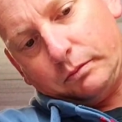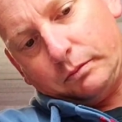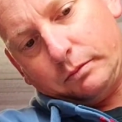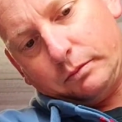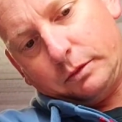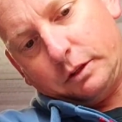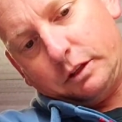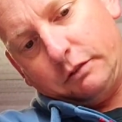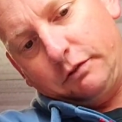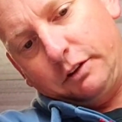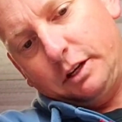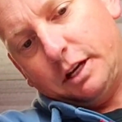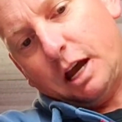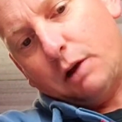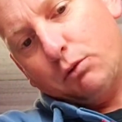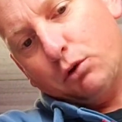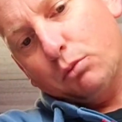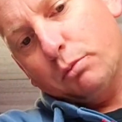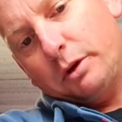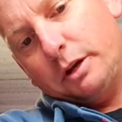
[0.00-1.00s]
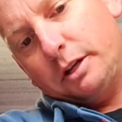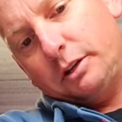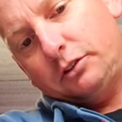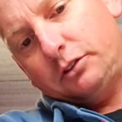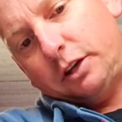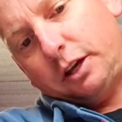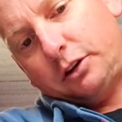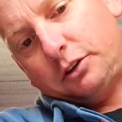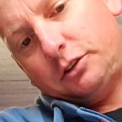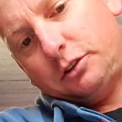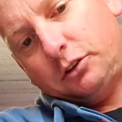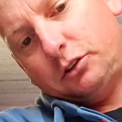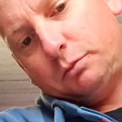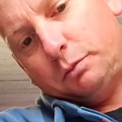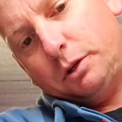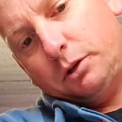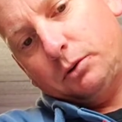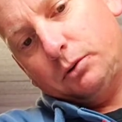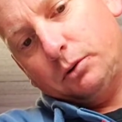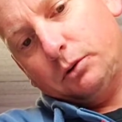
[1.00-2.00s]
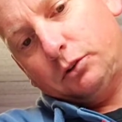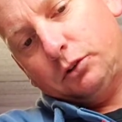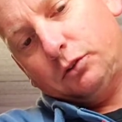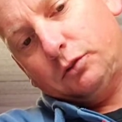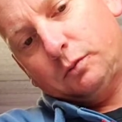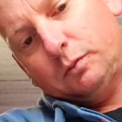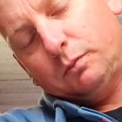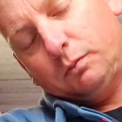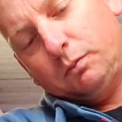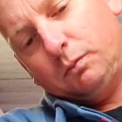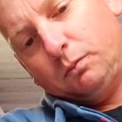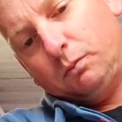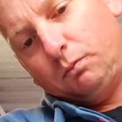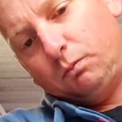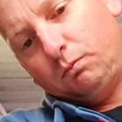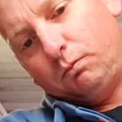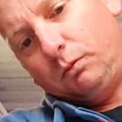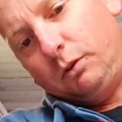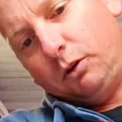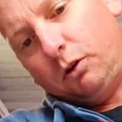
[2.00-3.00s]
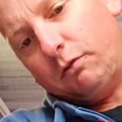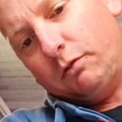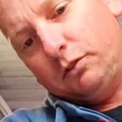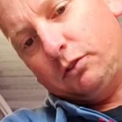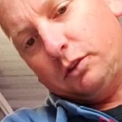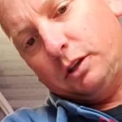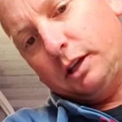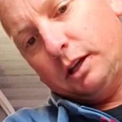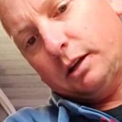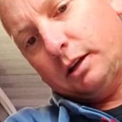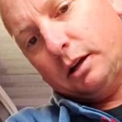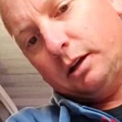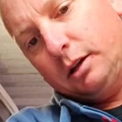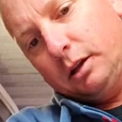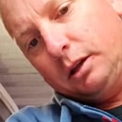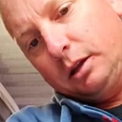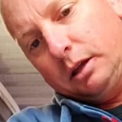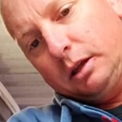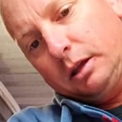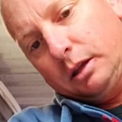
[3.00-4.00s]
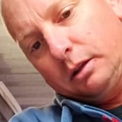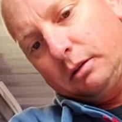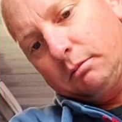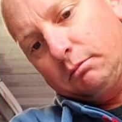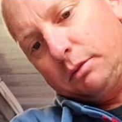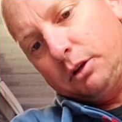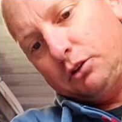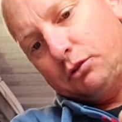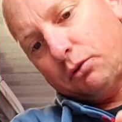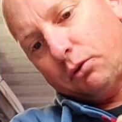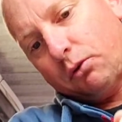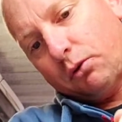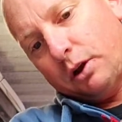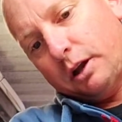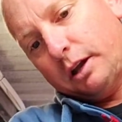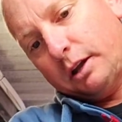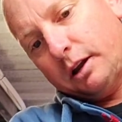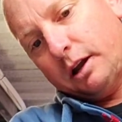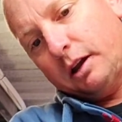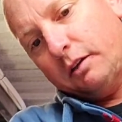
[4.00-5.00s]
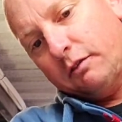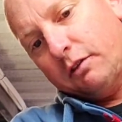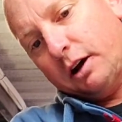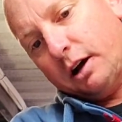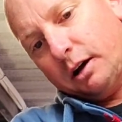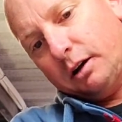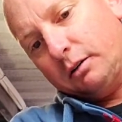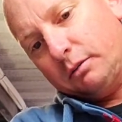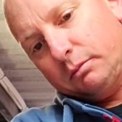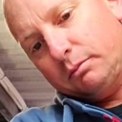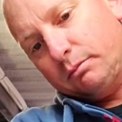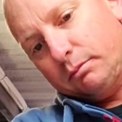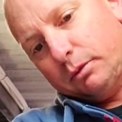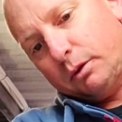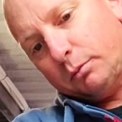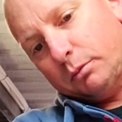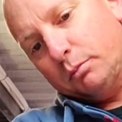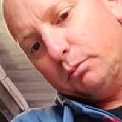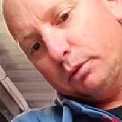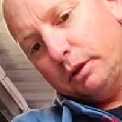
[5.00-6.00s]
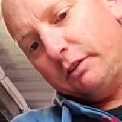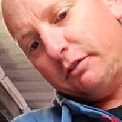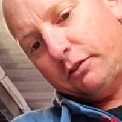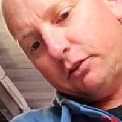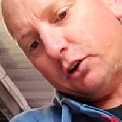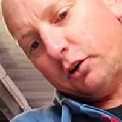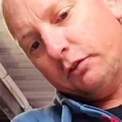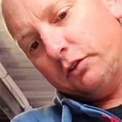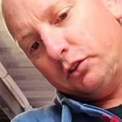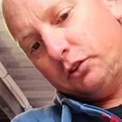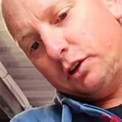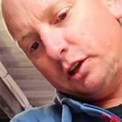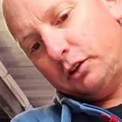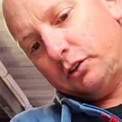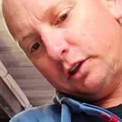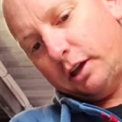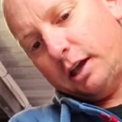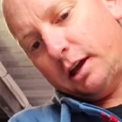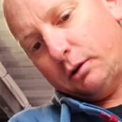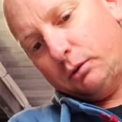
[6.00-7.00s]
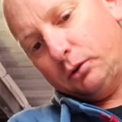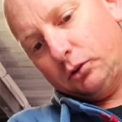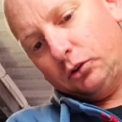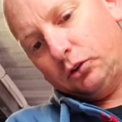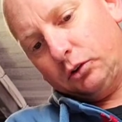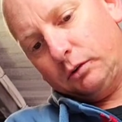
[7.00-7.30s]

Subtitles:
the video will be in sections because we're obviously going to be drying it over probably 5 to 6 hours.